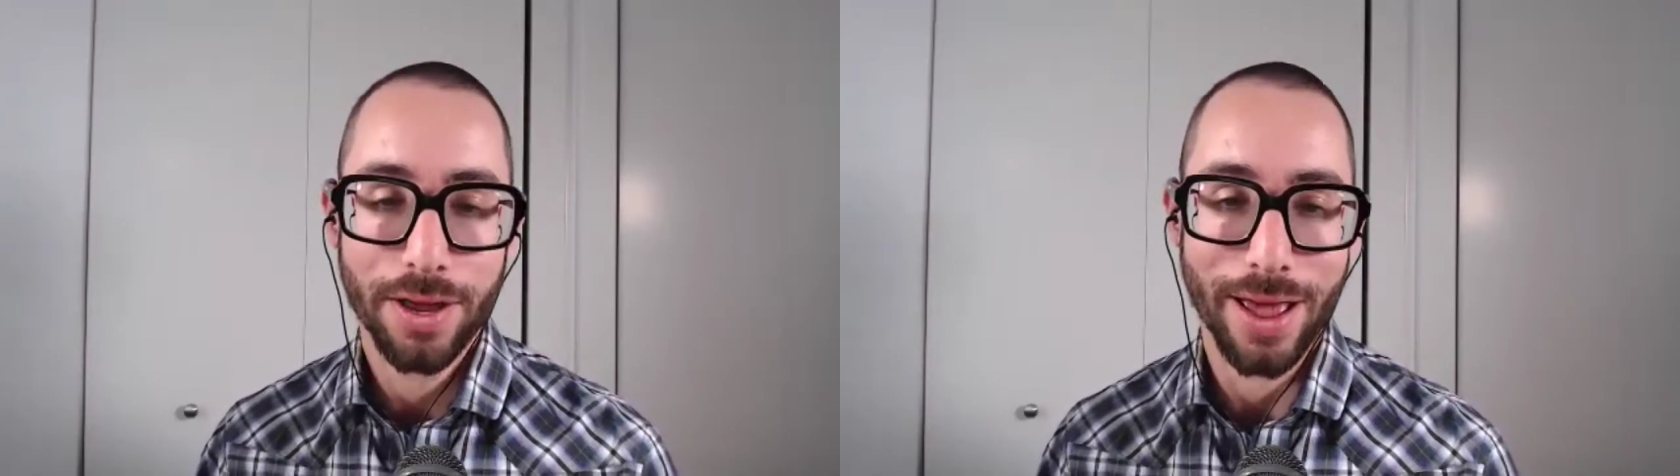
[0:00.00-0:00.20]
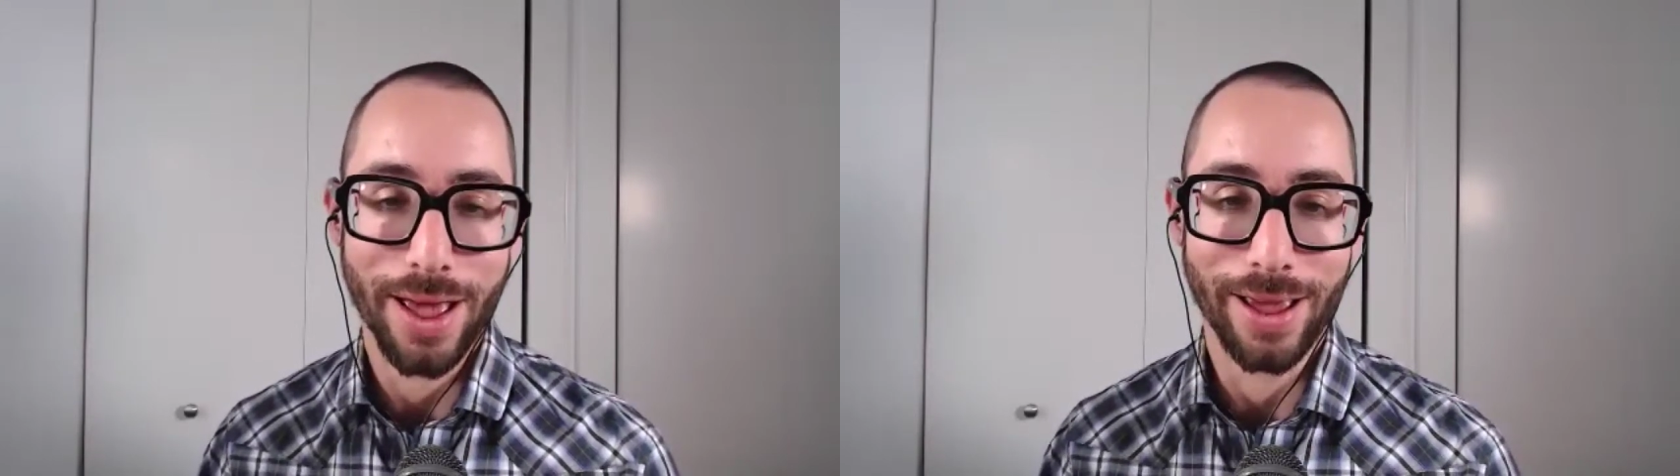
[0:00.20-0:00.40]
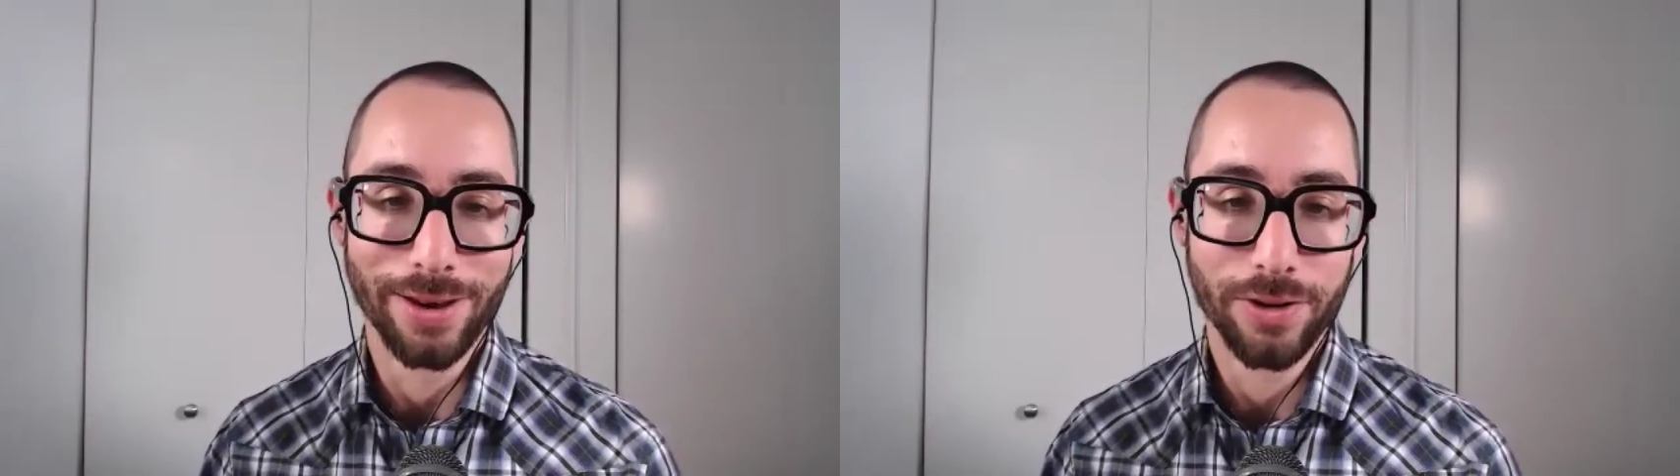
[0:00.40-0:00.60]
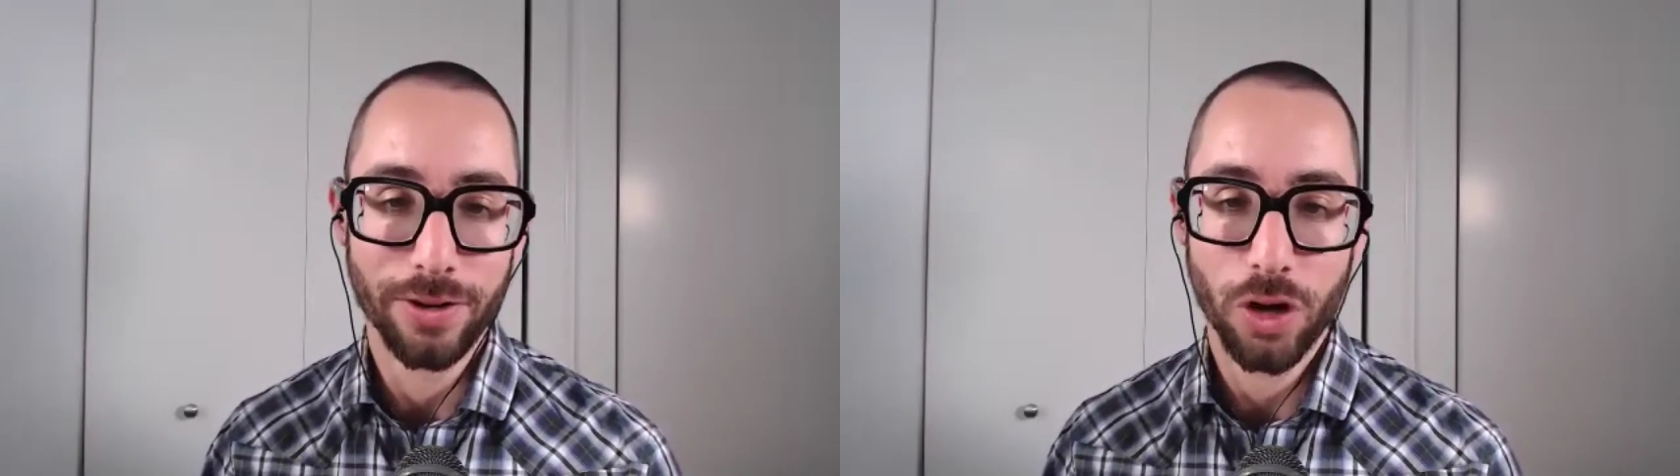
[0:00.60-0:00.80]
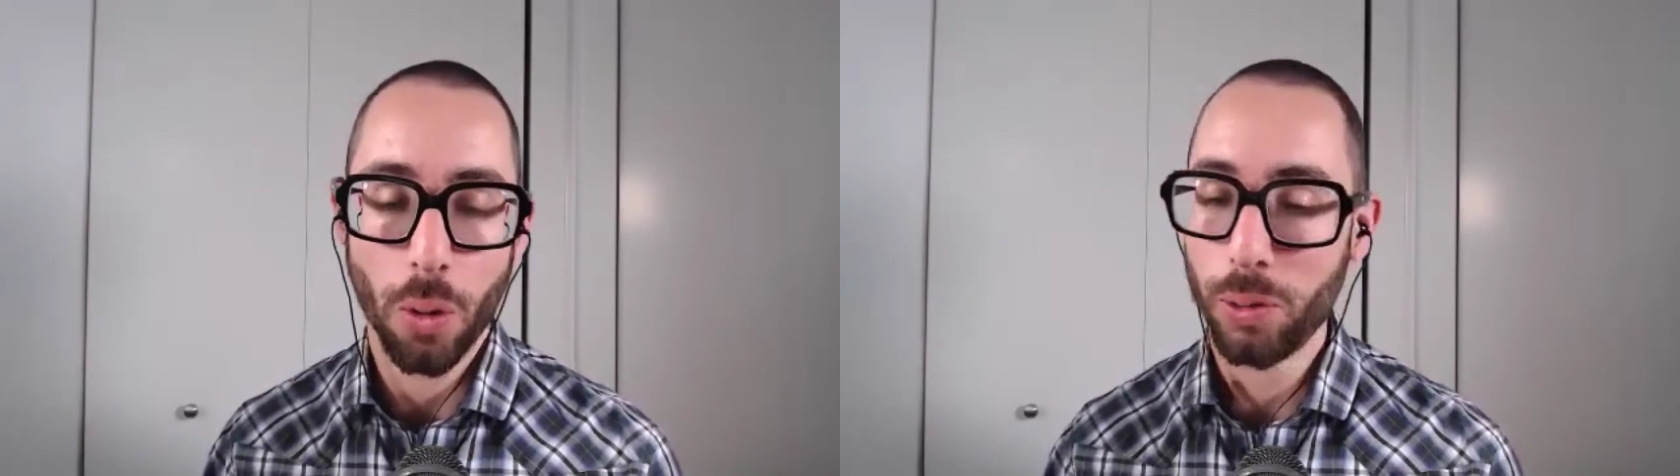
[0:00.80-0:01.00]
and
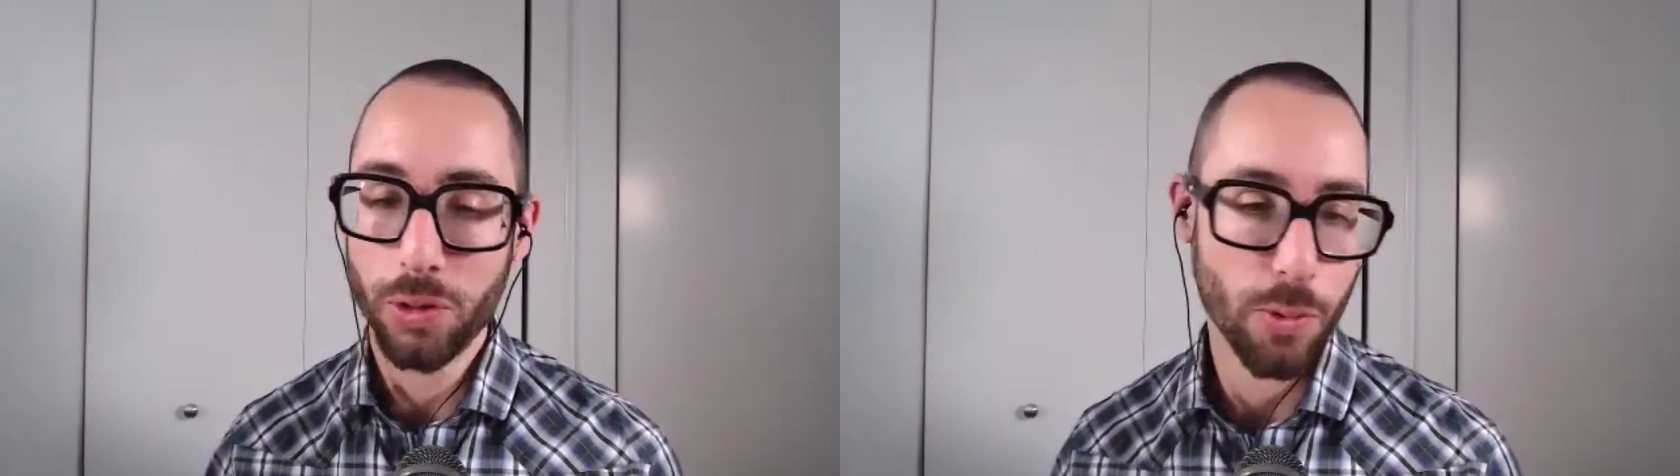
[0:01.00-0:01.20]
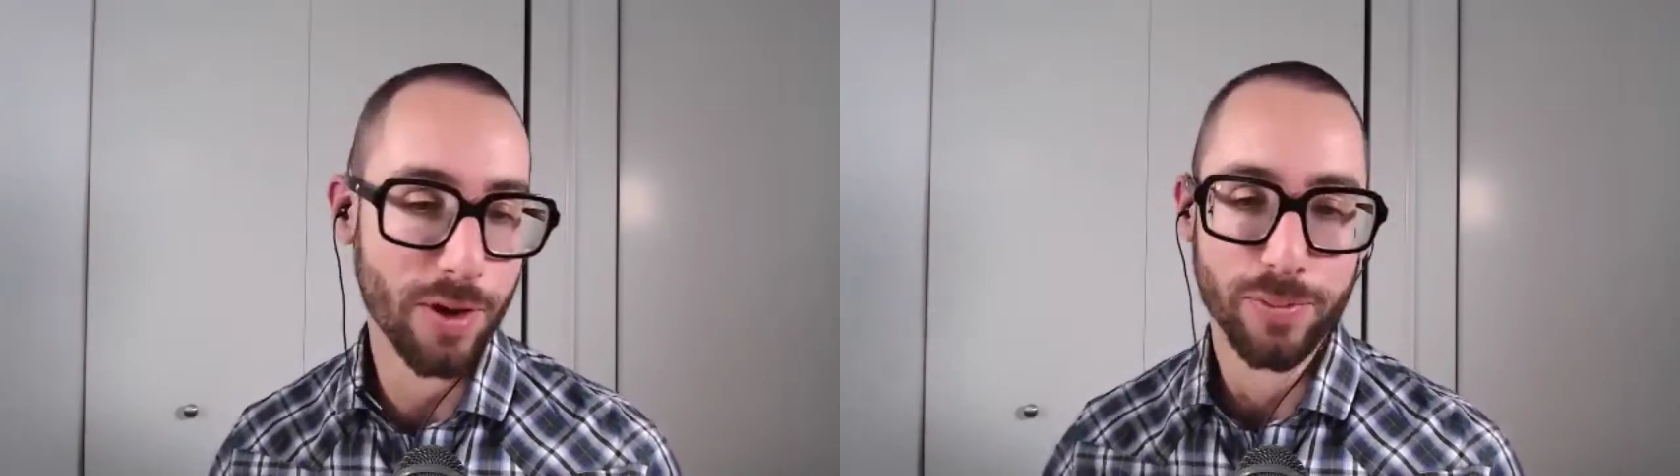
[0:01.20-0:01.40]
go in with your best